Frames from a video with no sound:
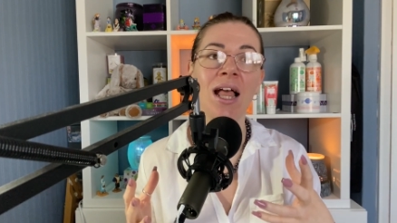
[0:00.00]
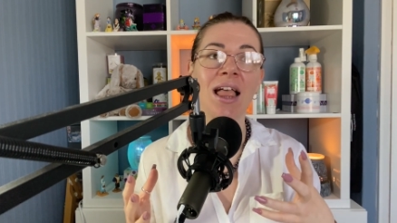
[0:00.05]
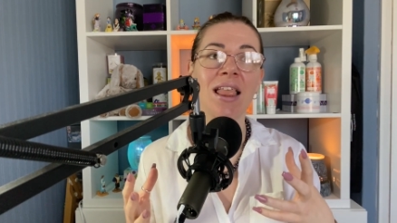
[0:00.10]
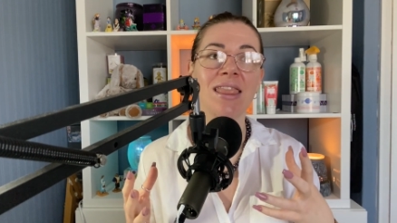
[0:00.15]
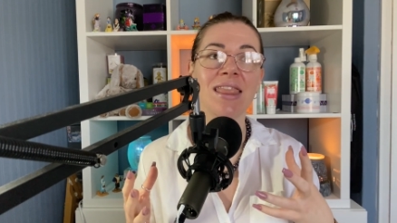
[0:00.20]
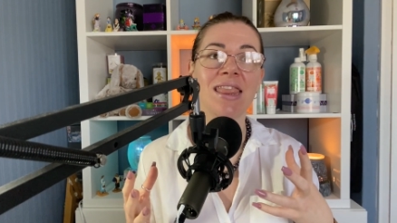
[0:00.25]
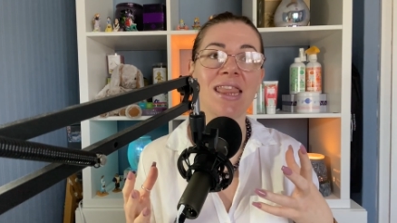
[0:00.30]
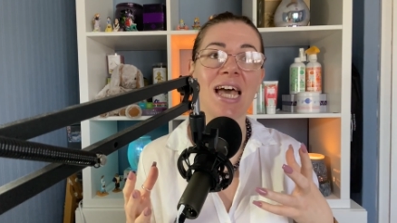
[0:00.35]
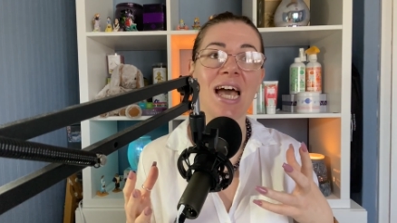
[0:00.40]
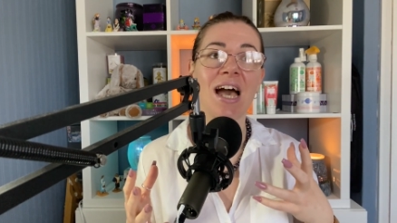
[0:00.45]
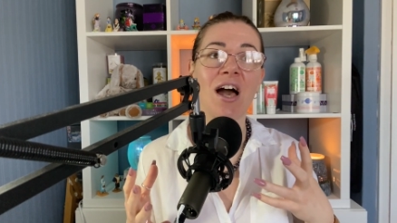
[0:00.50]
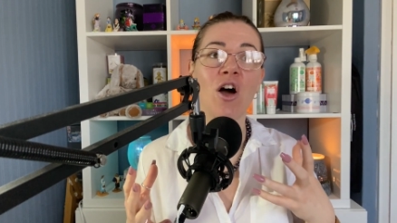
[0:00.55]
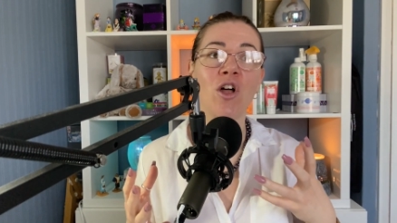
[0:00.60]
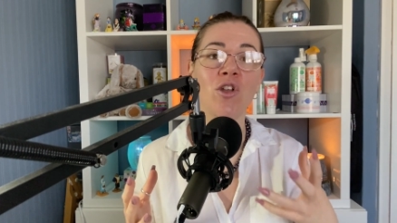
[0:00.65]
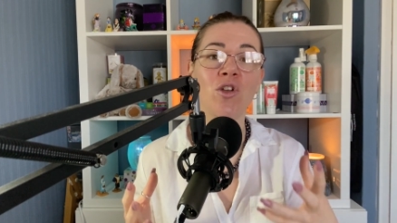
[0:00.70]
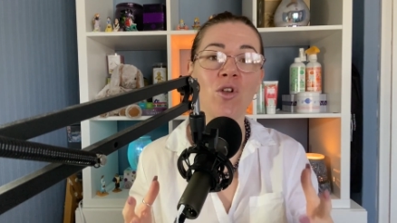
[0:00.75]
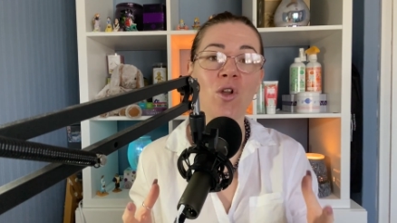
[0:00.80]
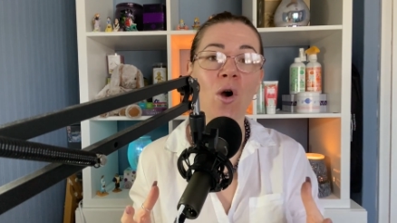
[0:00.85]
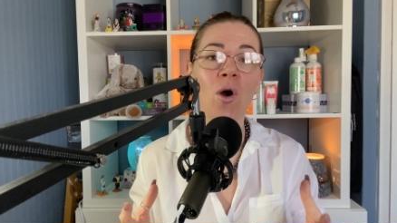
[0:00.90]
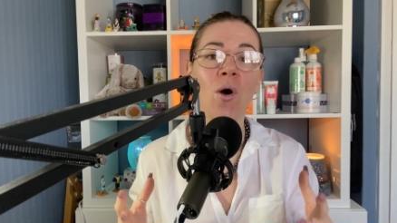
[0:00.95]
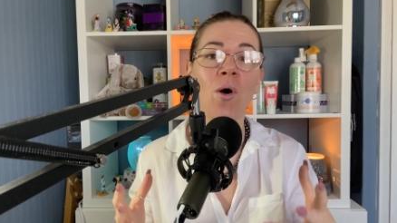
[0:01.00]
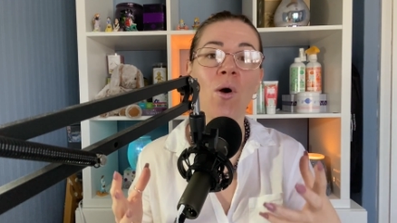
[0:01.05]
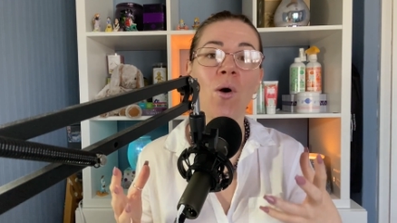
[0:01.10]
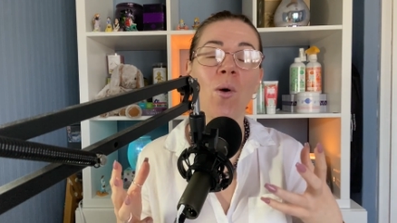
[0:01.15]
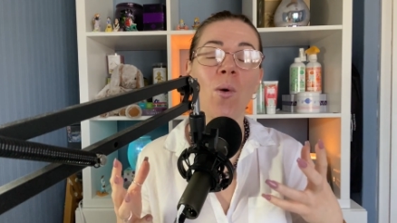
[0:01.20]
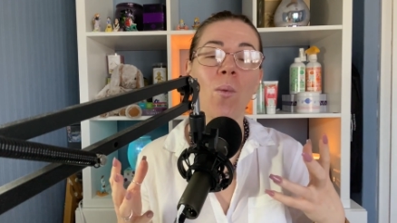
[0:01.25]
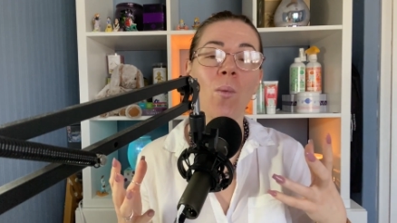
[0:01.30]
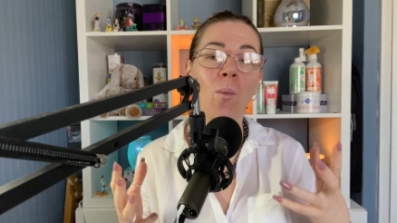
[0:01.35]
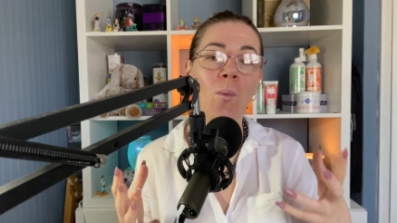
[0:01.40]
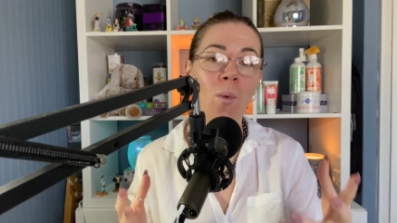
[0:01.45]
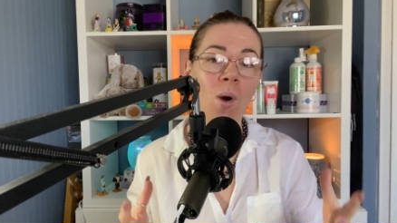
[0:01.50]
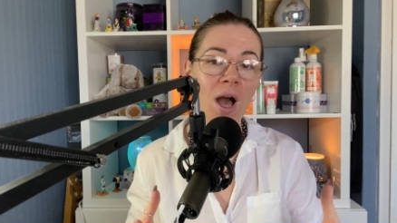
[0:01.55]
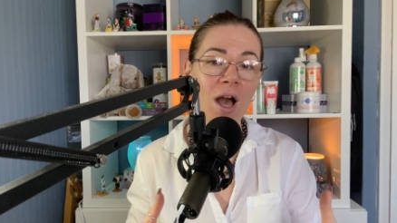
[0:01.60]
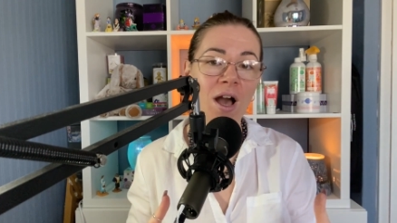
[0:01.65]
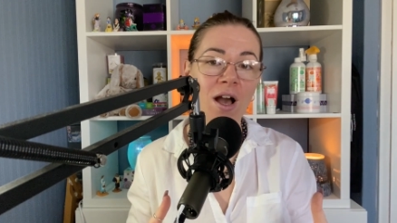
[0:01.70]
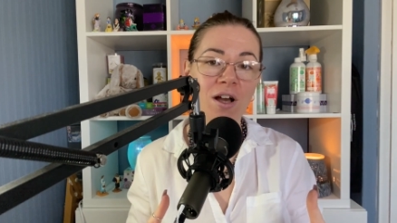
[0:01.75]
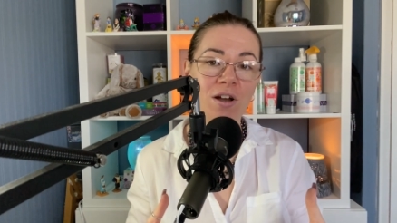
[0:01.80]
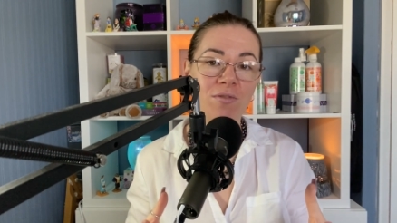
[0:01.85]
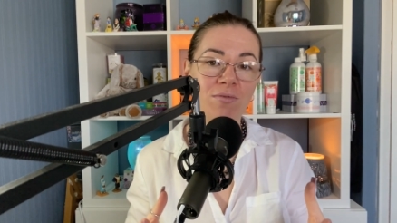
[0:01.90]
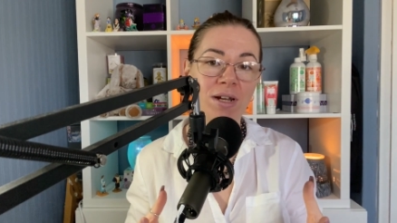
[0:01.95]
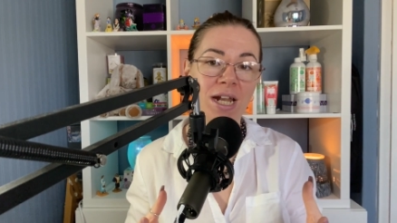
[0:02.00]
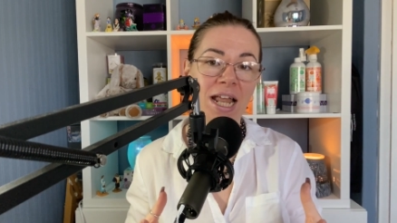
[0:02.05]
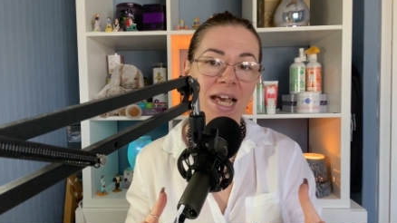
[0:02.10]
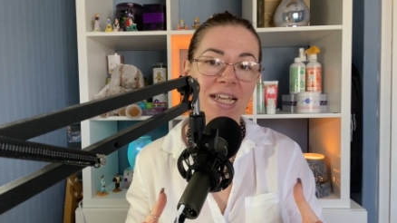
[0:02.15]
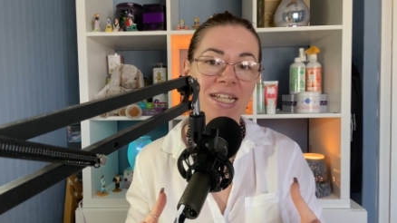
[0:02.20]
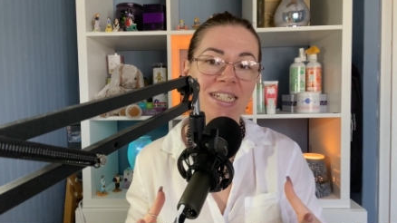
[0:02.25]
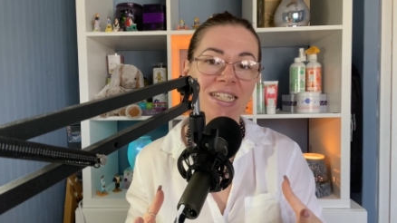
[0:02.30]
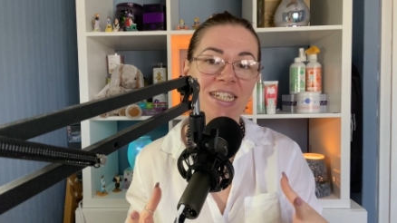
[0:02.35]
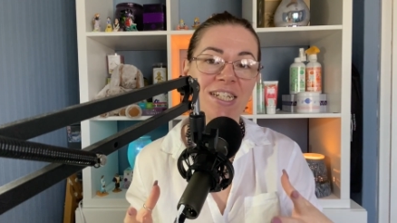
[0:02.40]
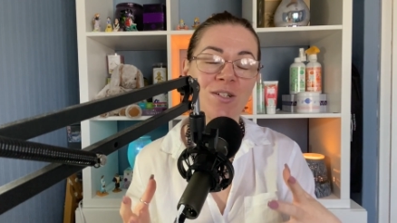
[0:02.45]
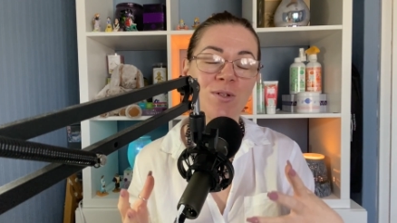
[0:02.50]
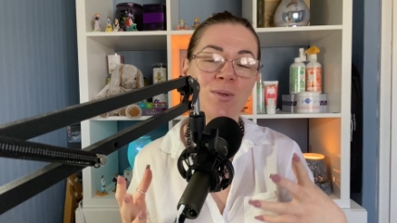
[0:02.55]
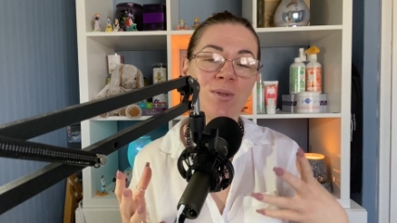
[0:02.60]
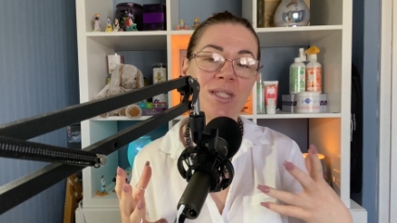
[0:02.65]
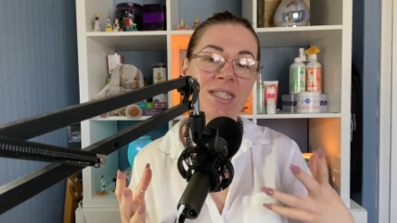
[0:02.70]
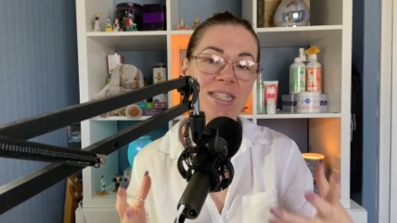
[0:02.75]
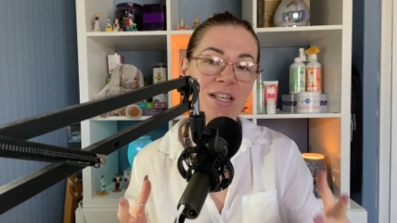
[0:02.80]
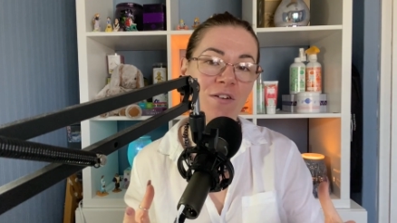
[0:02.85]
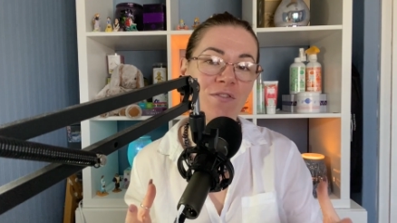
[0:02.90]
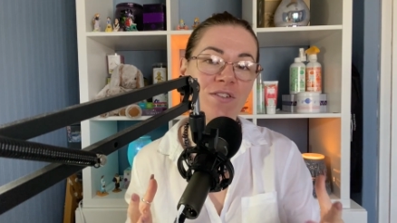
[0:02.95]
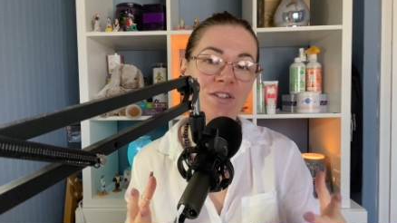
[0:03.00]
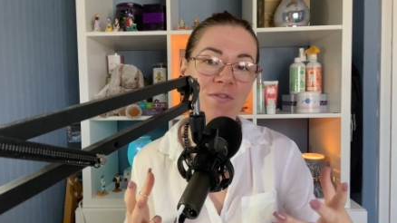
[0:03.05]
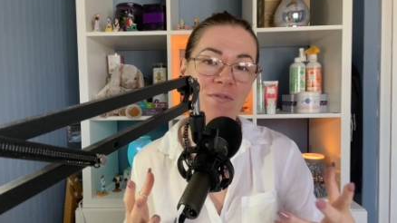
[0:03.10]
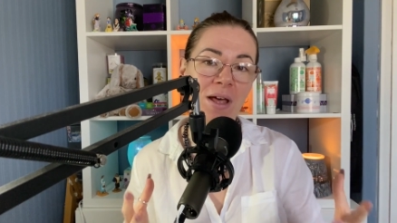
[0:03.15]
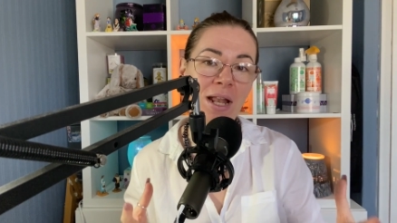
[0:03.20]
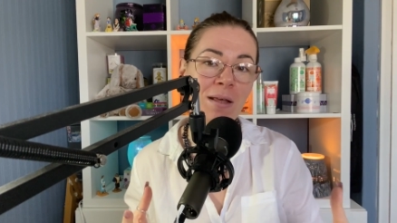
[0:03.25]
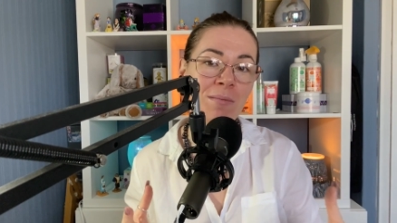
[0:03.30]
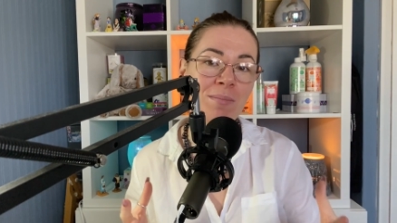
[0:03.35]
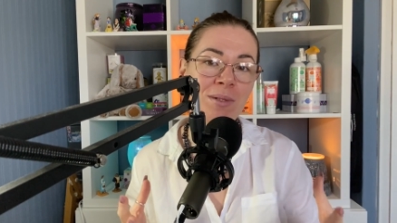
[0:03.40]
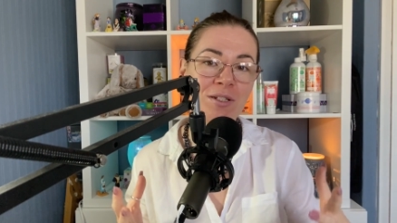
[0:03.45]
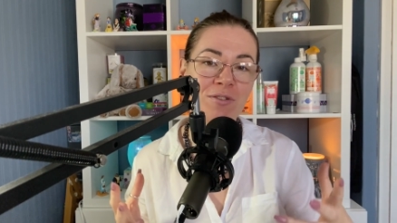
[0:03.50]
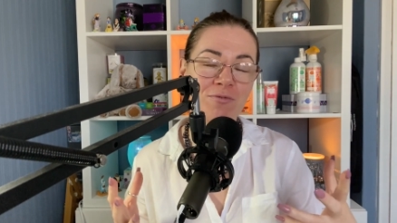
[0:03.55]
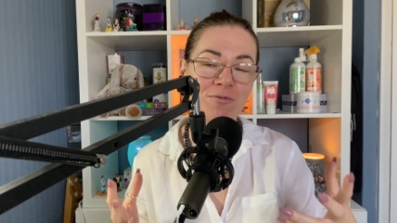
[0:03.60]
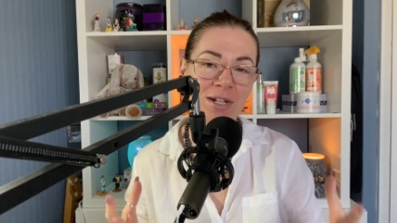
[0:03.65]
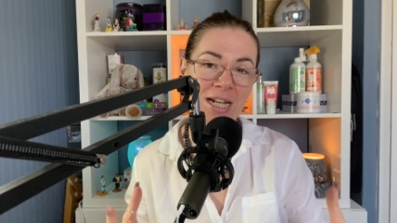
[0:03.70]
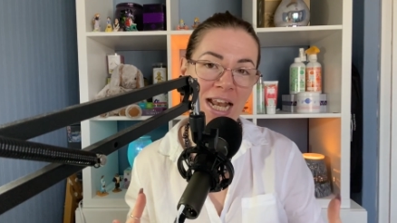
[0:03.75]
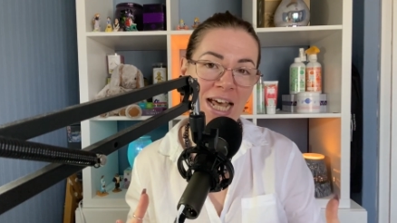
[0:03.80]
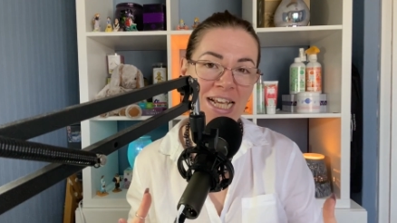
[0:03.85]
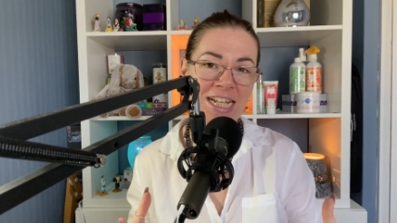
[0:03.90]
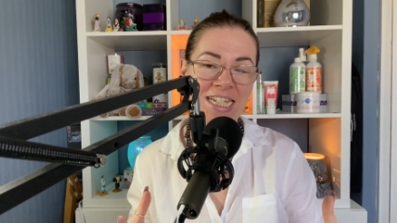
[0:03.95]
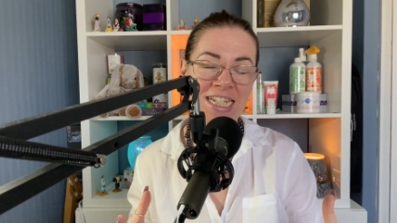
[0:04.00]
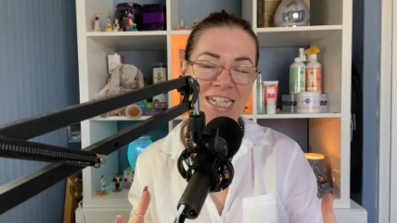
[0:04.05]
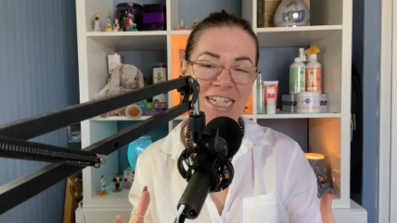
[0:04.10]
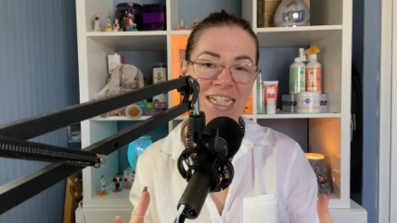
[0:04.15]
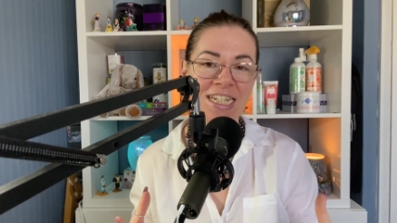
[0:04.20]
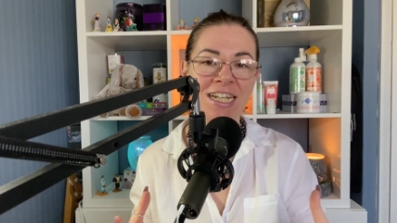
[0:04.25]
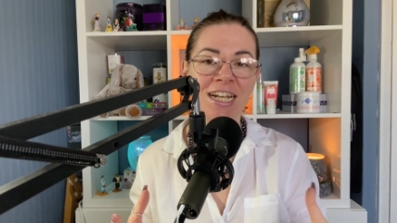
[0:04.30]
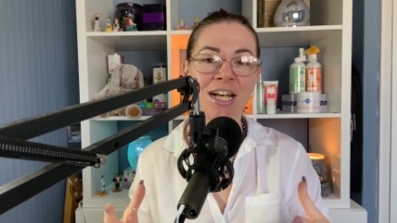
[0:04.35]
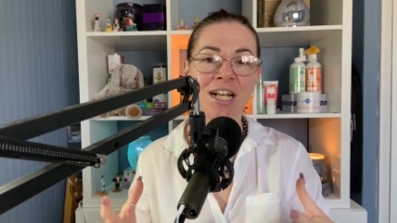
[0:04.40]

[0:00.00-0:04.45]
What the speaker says: that are not work related or self-development related.